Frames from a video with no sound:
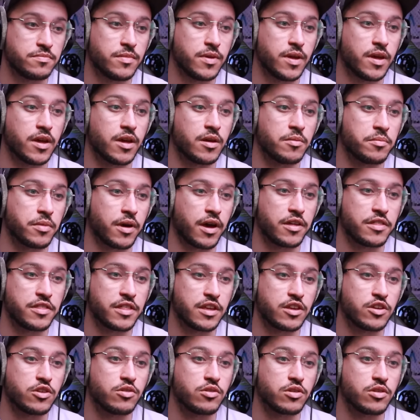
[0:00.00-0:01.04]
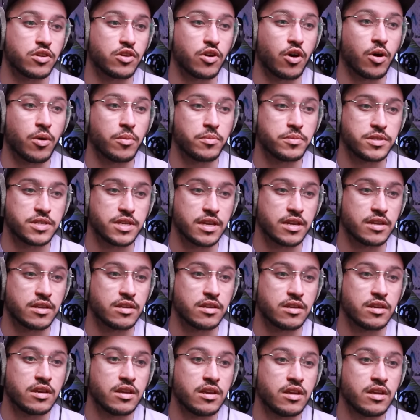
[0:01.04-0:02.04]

but I think you can opt in